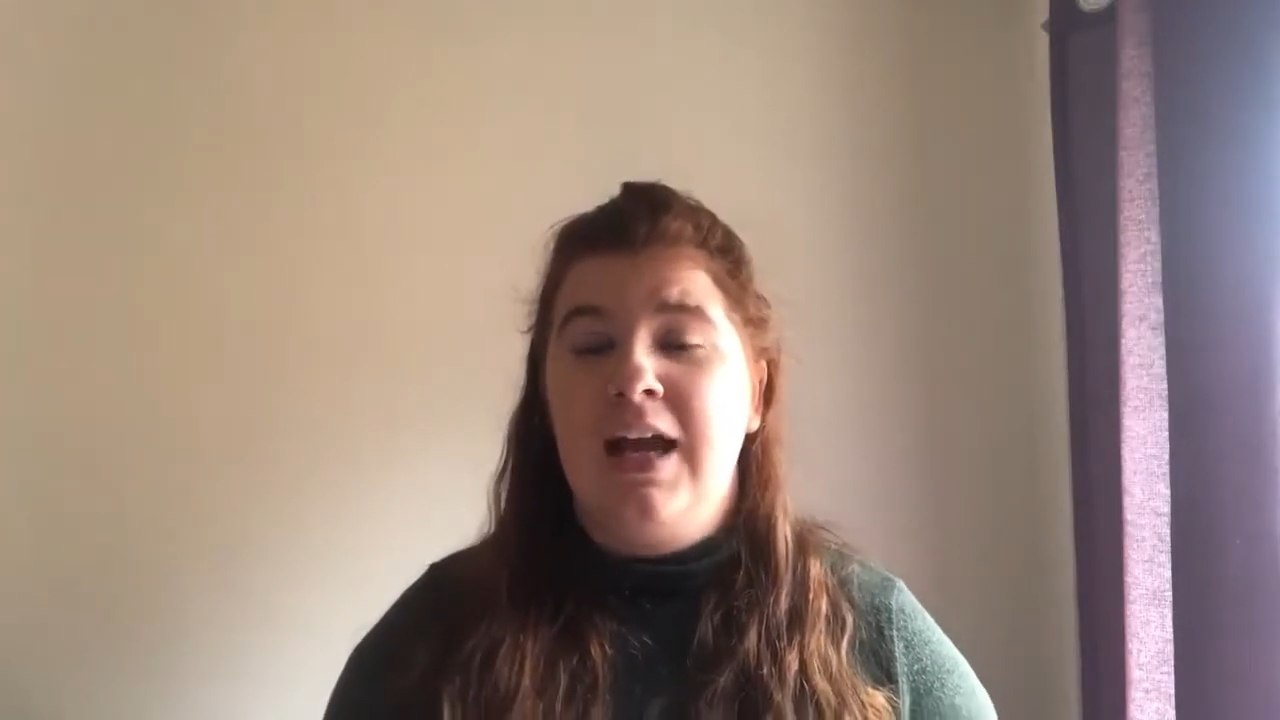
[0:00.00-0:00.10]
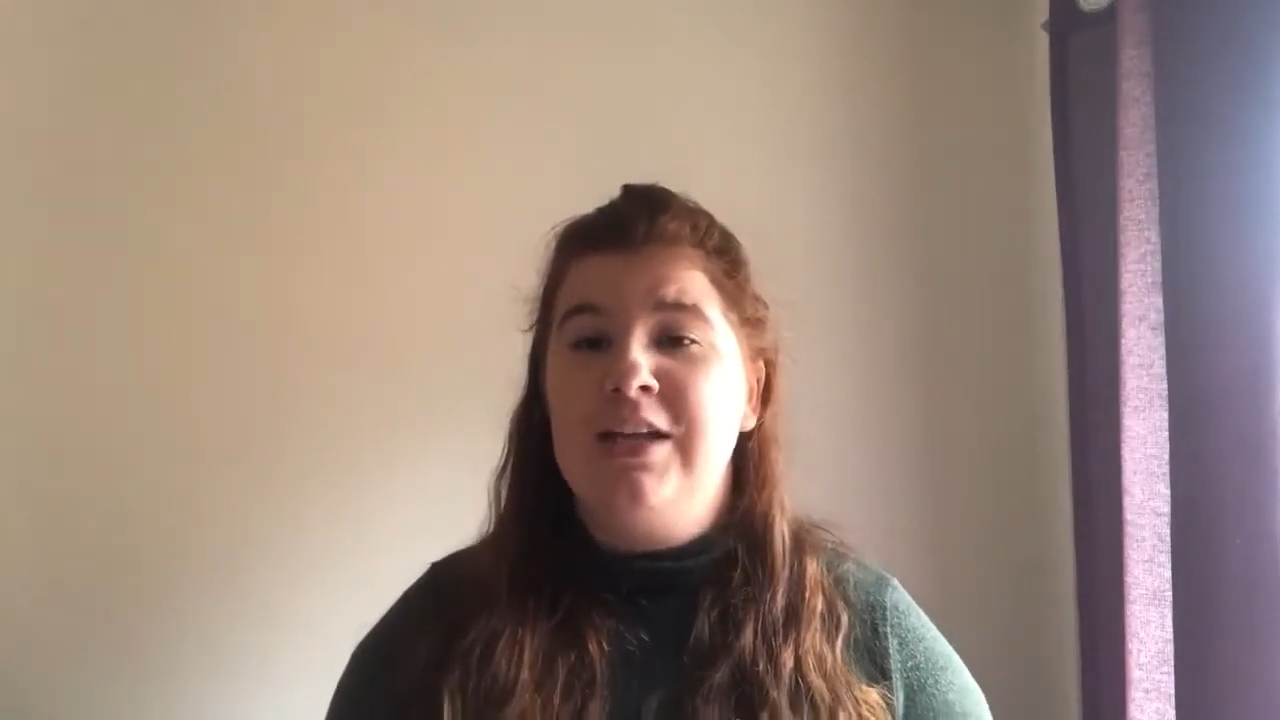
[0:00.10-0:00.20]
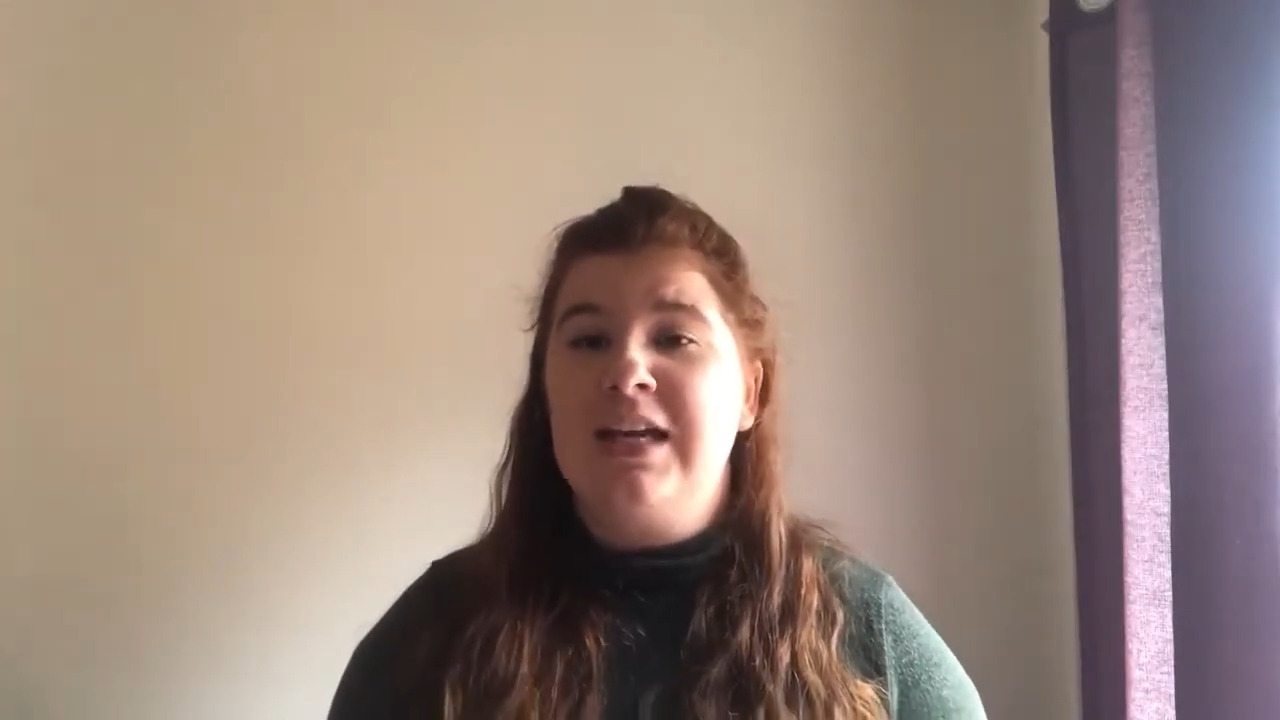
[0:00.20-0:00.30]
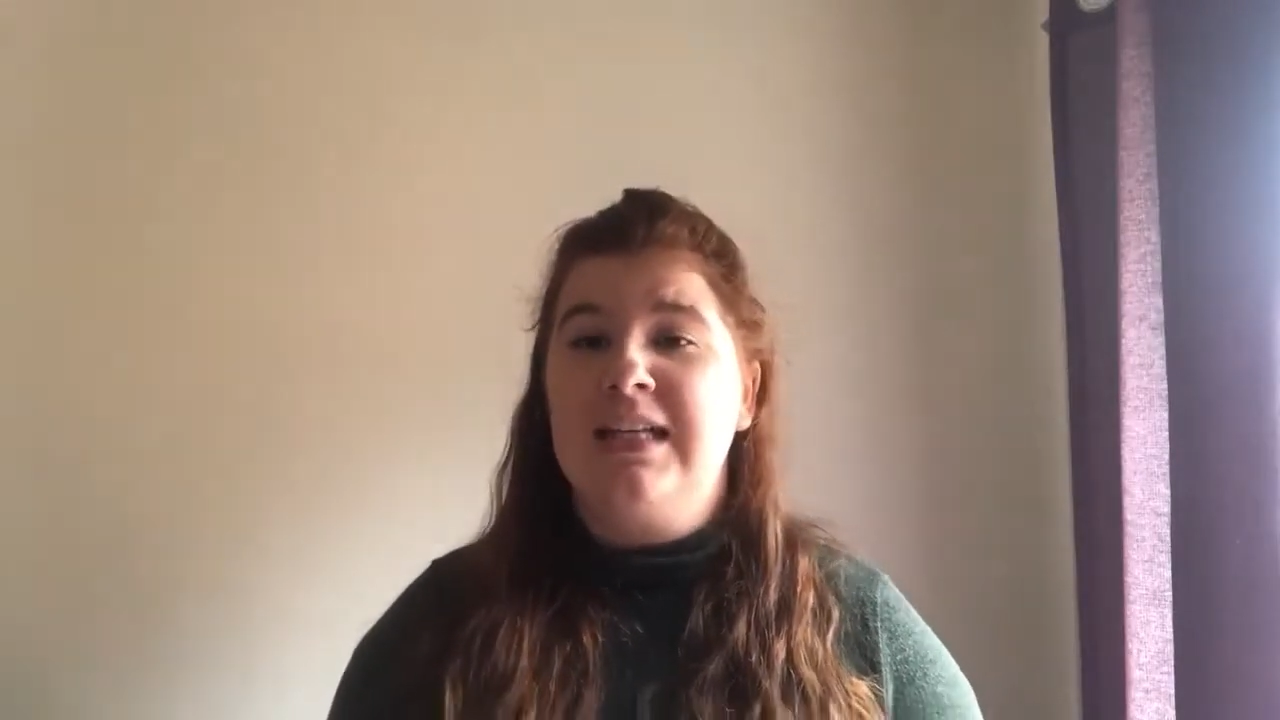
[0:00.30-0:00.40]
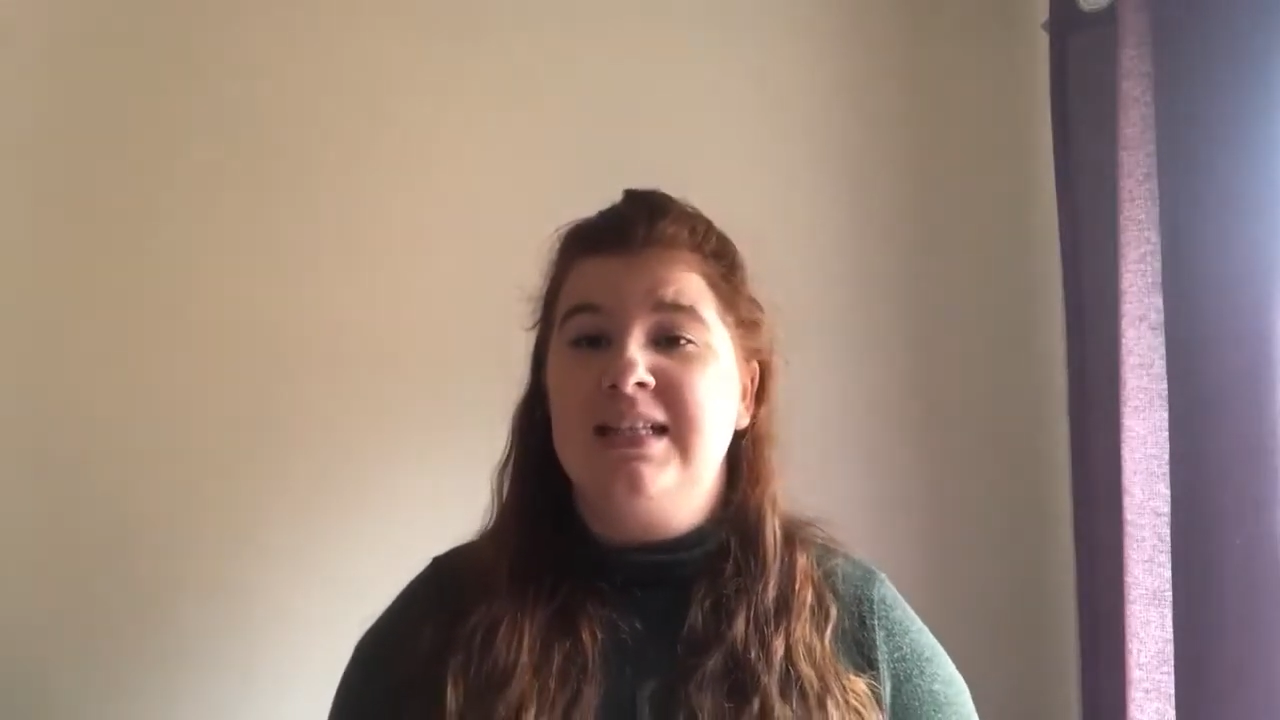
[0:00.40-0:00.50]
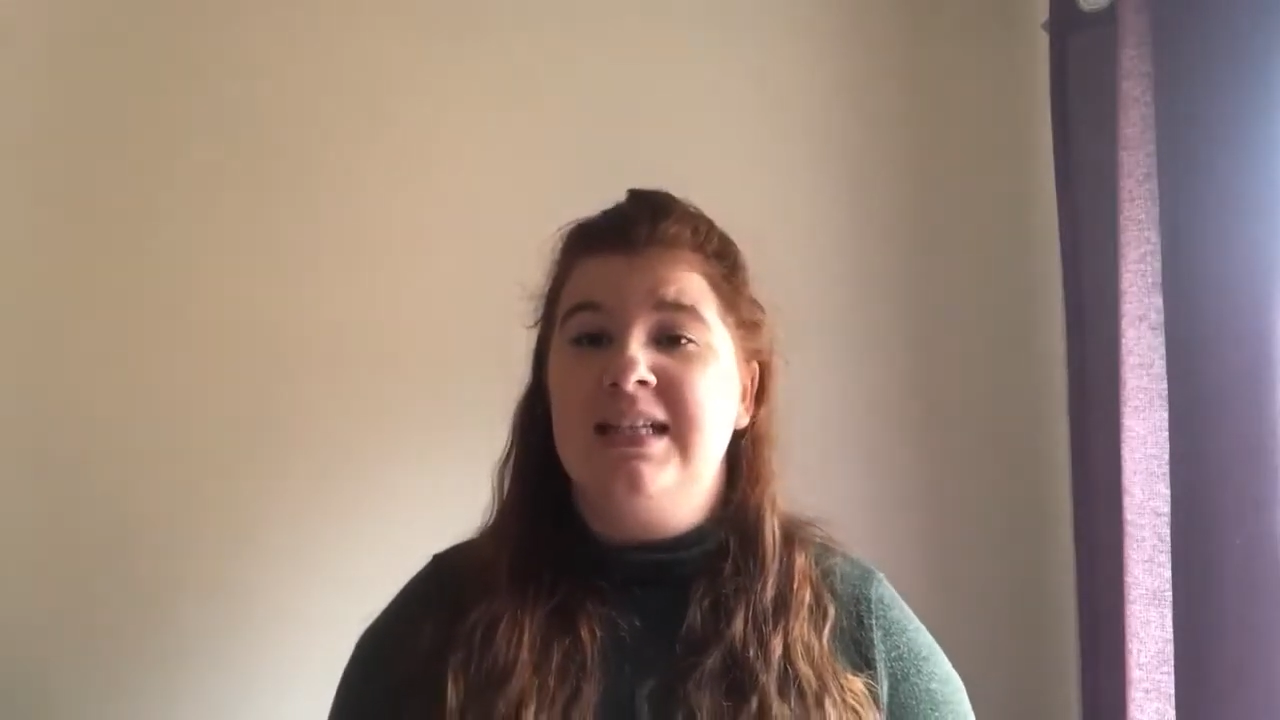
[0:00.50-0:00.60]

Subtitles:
and you get to